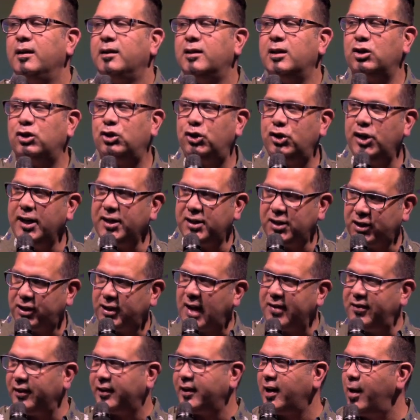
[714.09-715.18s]
does Jesus
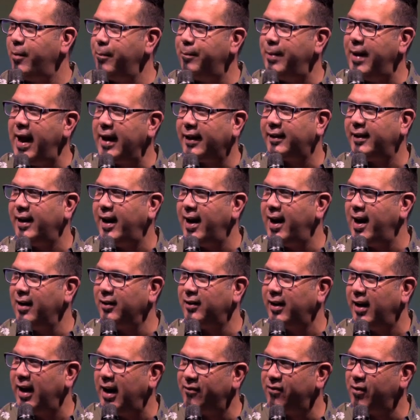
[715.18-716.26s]
have to come back down
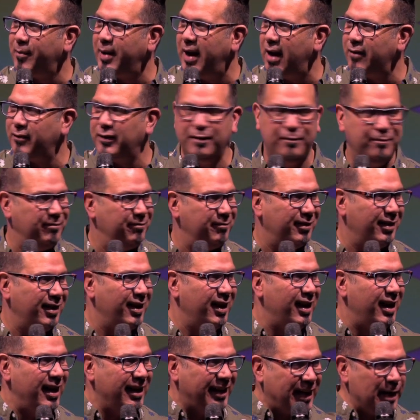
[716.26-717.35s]
to, from heaven
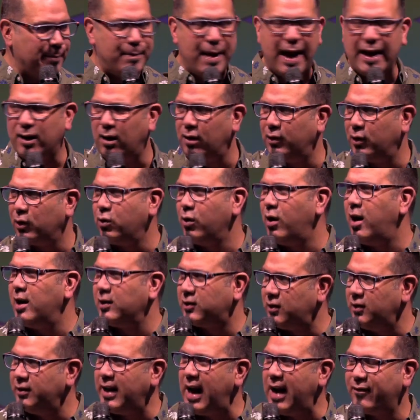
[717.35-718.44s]
and get back on the
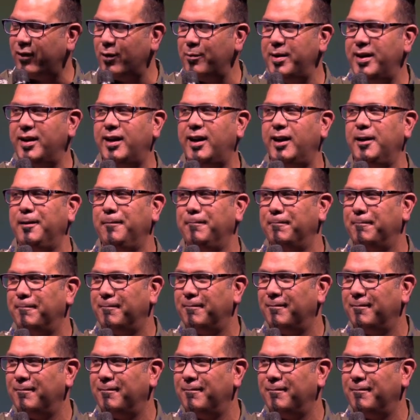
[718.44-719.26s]
cross and die for me again?